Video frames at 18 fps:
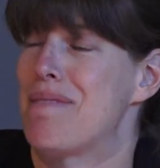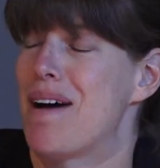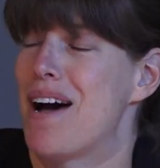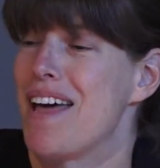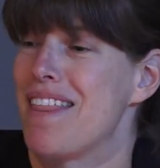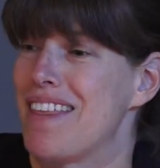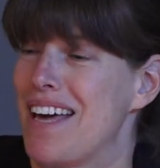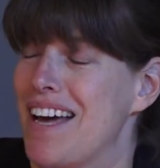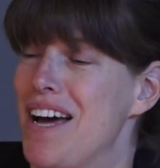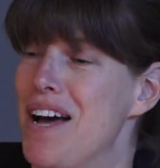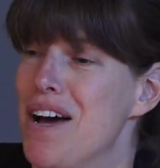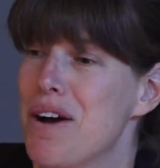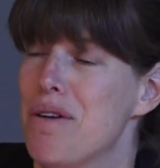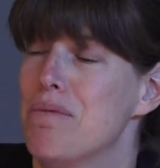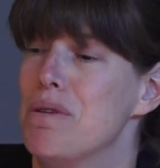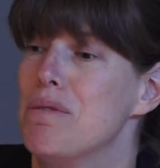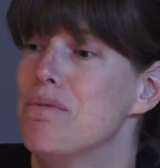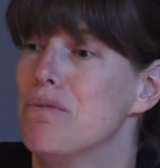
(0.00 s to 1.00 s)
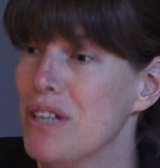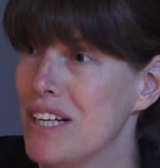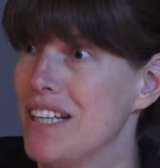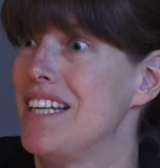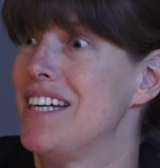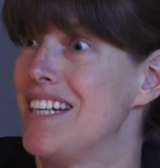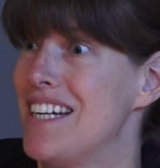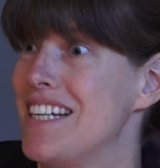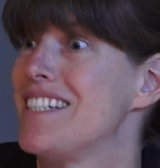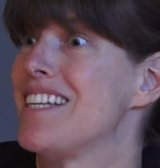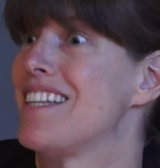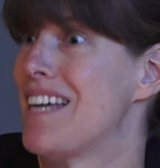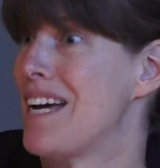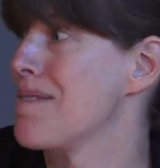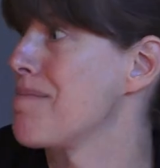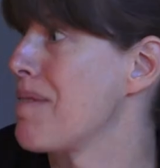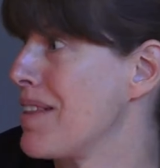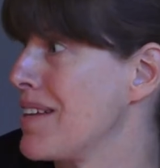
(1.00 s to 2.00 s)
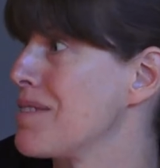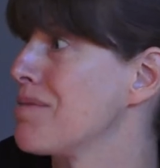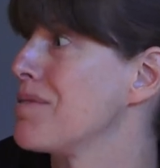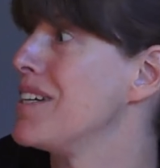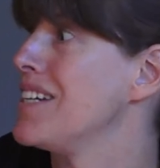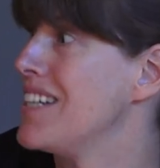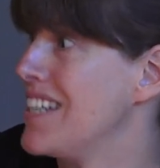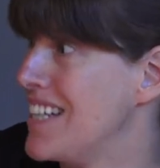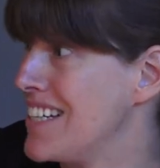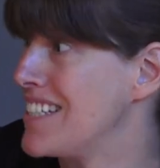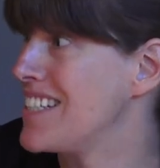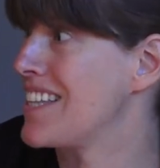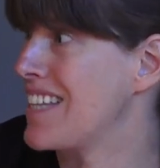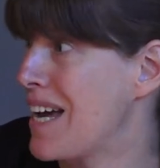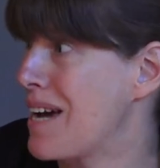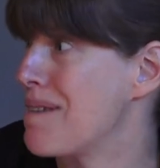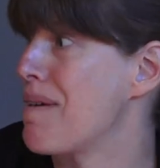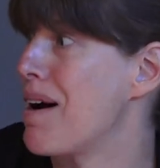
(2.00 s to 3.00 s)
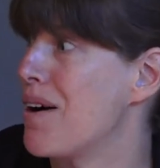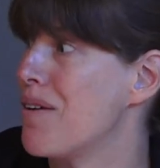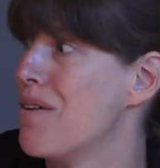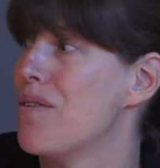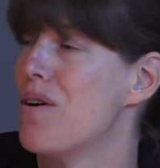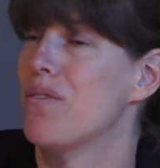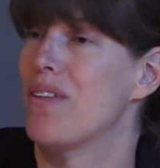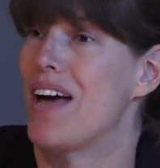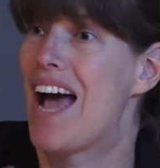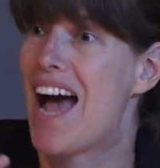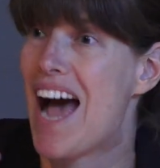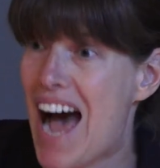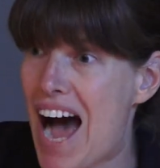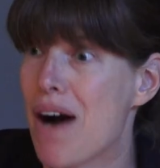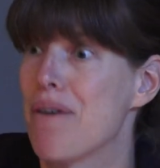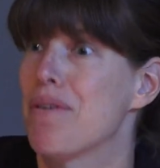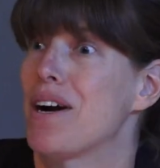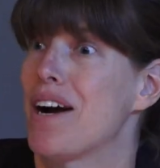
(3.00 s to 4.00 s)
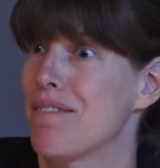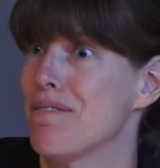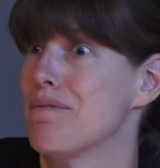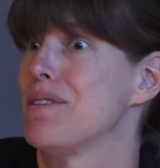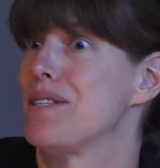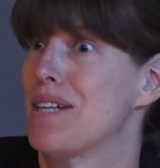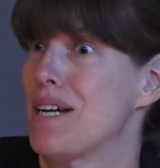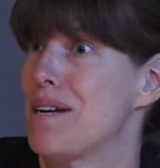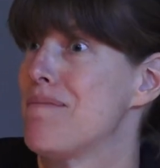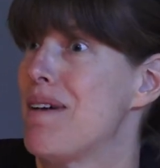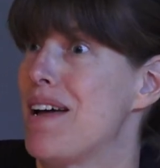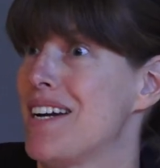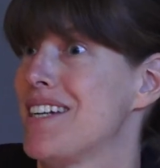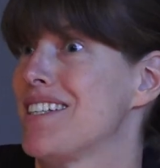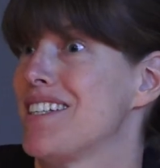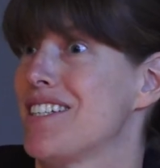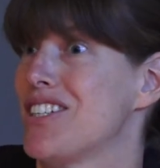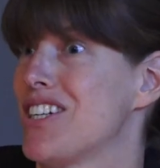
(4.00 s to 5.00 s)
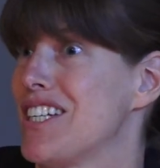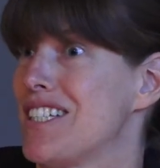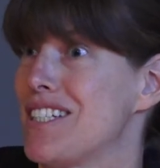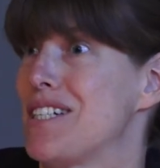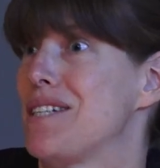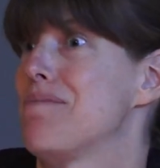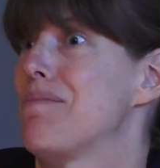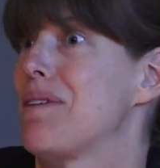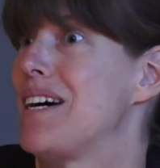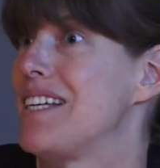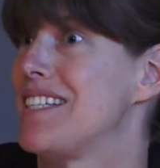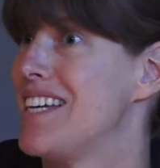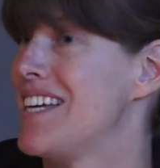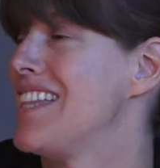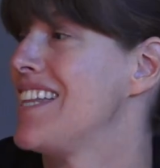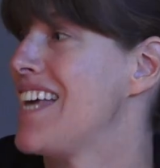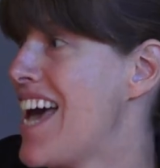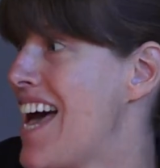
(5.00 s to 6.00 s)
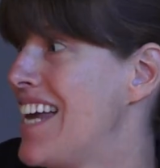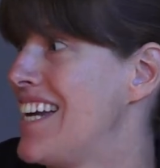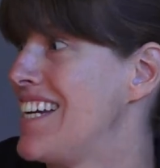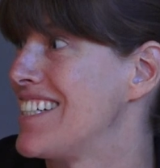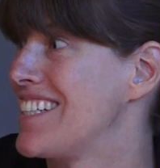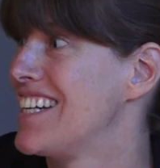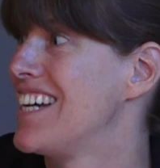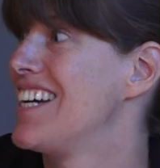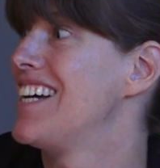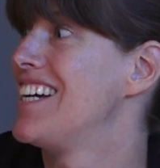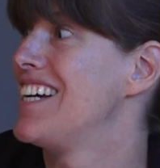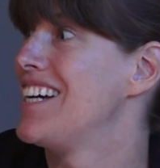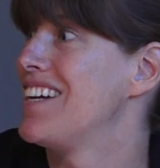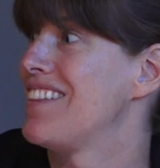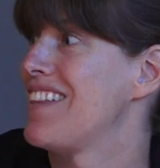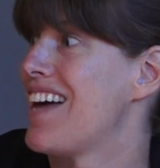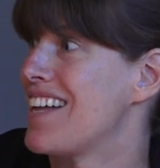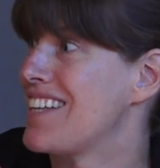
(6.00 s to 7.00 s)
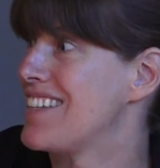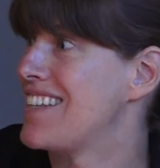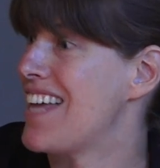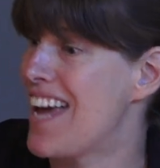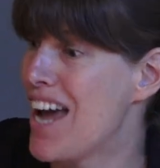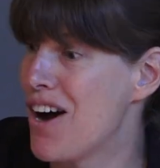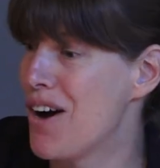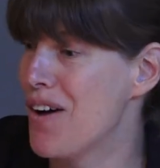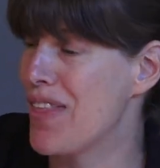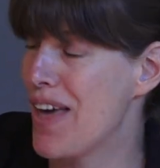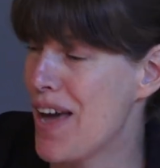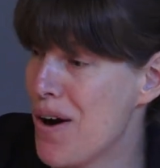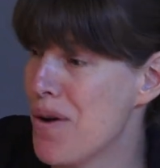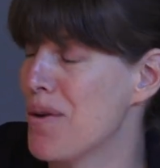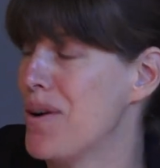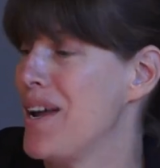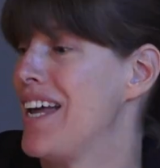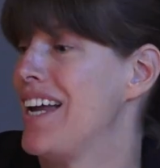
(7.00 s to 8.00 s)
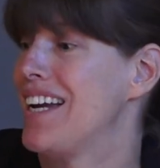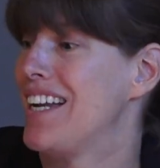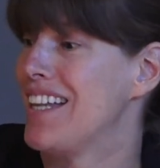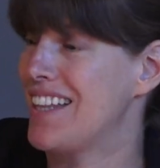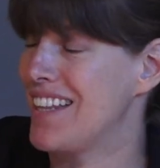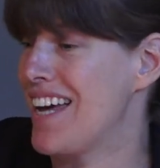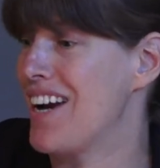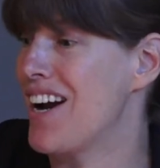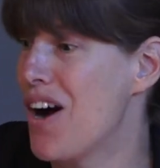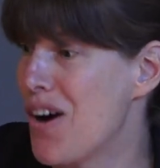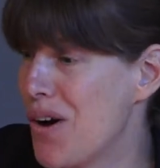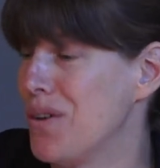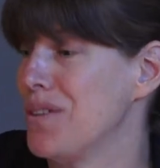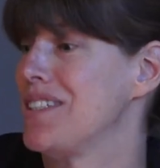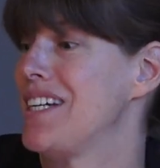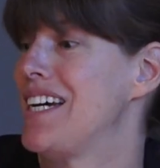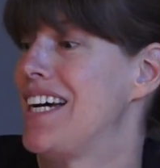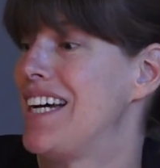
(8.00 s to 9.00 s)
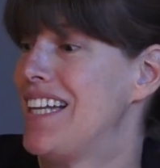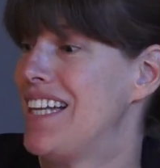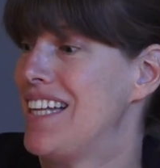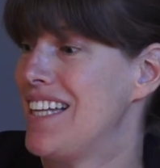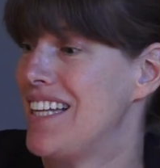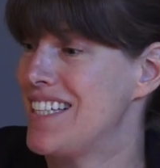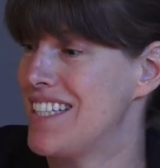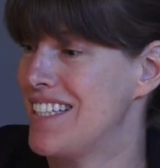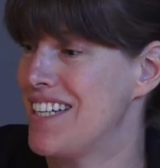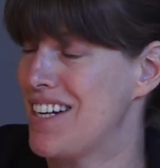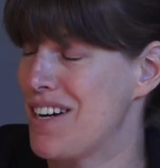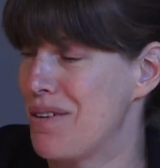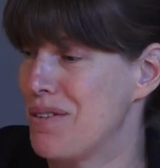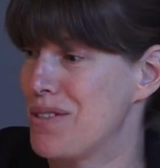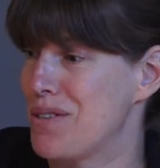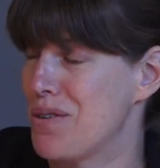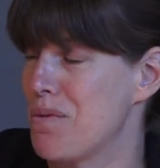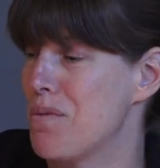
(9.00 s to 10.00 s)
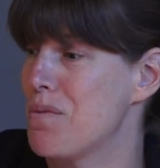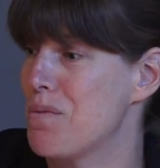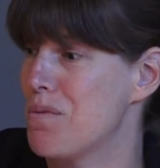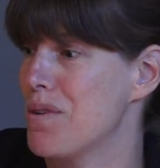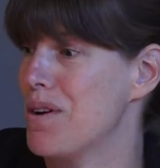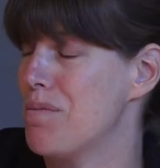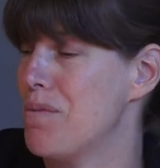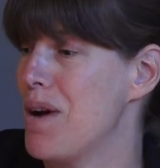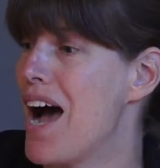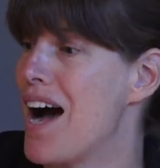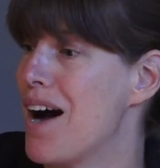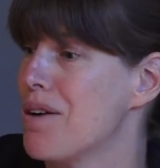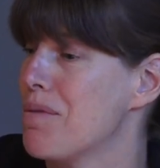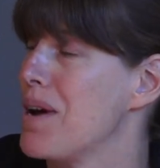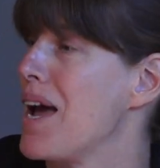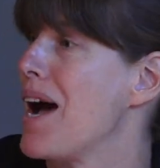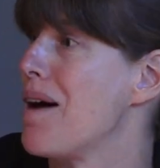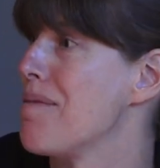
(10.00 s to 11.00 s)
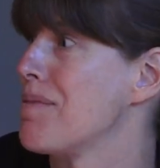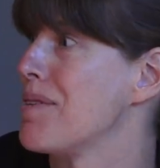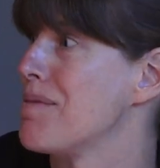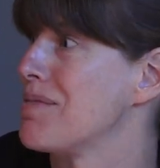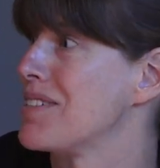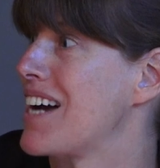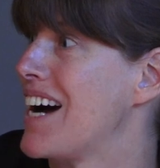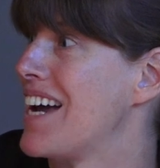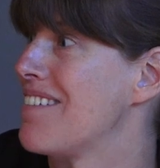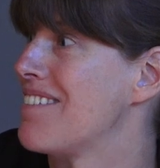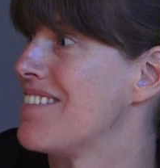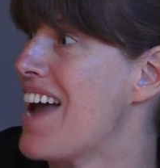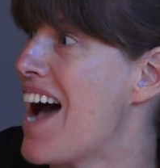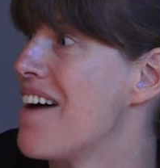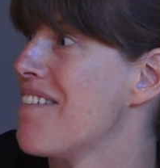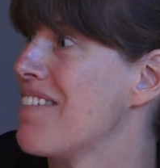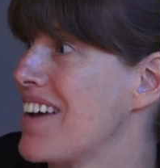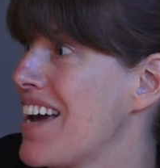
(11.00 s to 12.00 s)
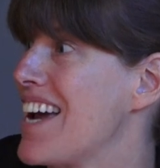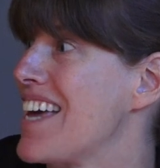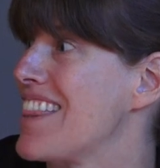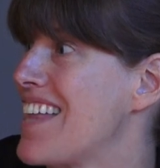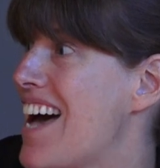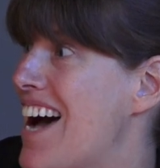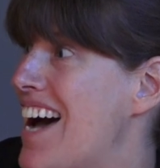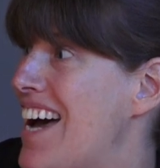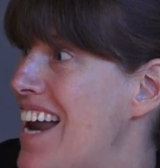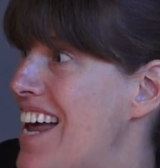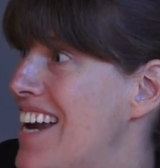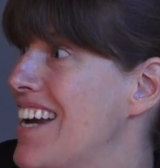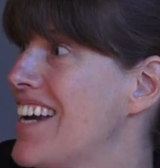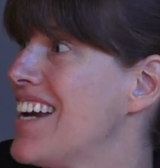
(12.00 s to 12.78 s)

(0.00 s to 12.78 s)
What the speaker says: But I think we really need to think about this. We need to think about how our government's going to manage this transition, because in the end, that's they own it, they hold it, so how do we help them to kind of navigate that?